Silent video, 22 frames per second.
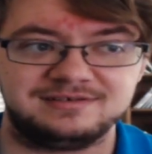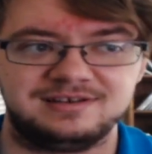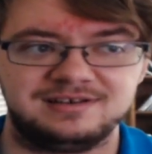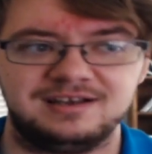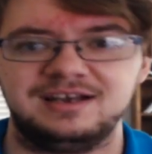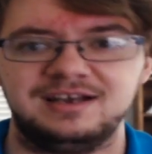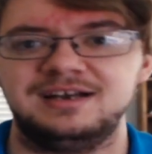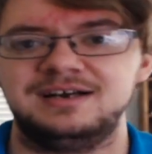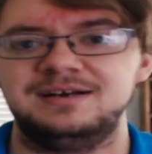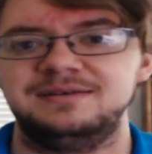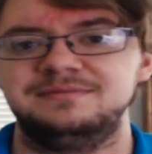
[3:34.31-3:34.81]

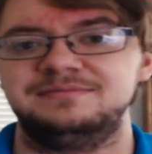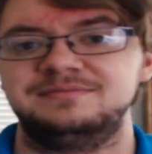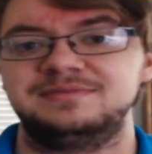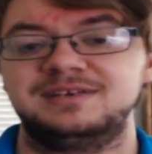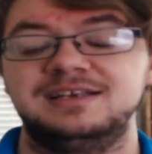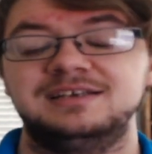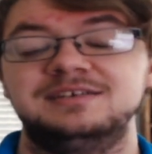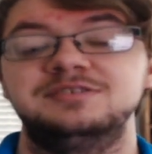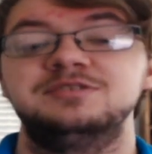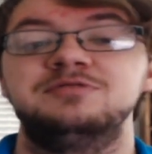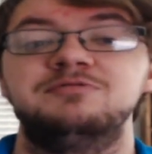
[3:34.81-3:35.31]
Um,
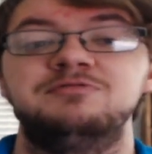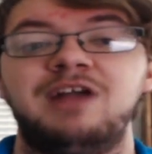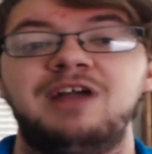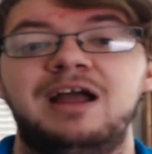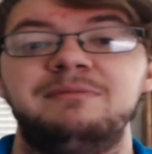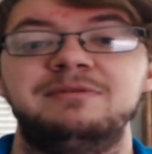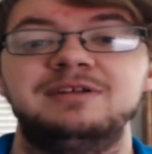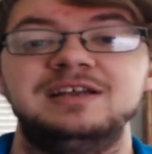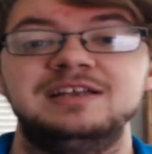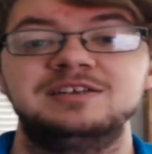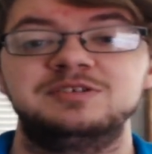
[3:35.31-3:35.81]
getting,
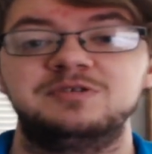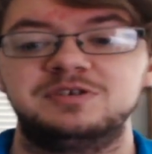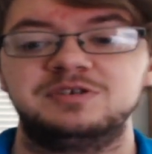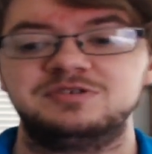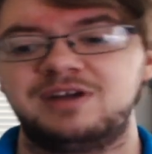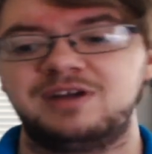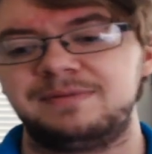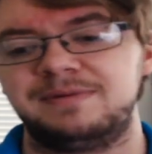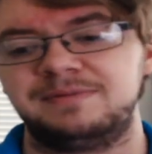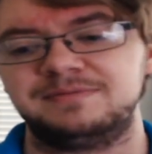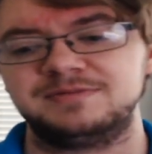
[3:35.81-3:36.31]
getting towards
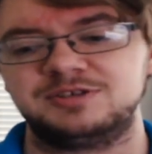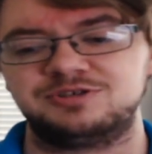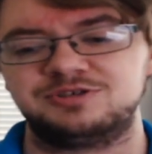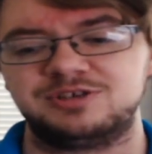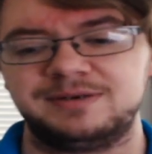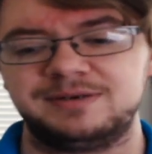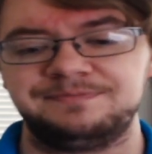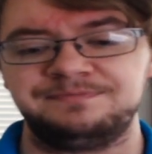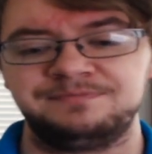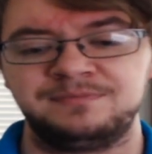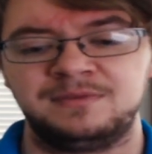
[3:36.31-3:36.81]
wrapping up the
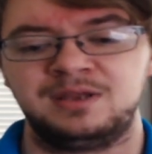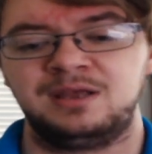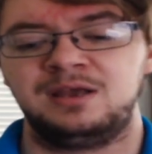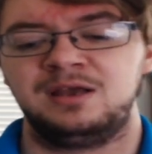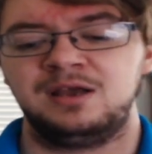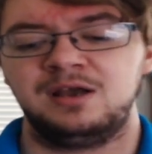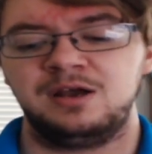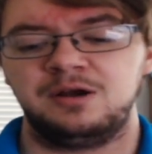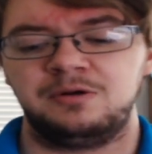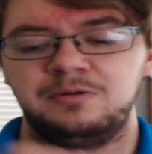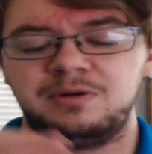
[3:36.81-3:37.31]
stream.
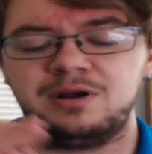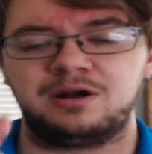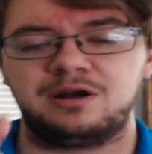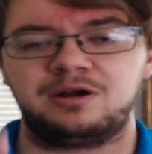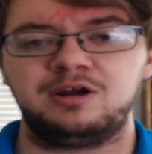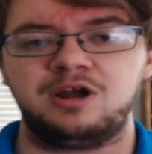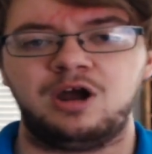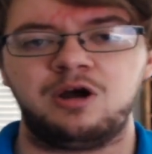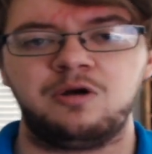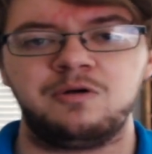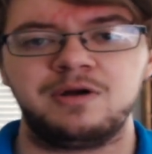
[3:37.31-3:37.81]
We are
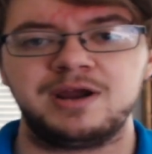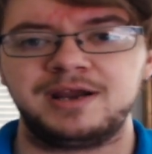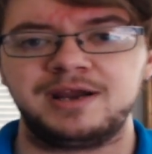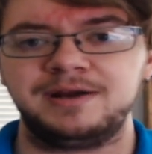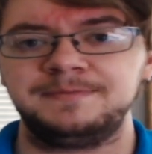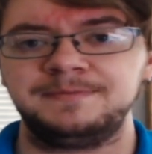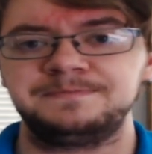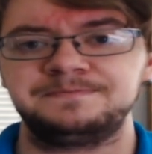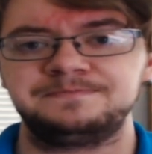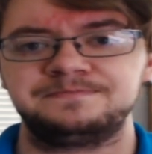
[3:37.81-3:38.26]
going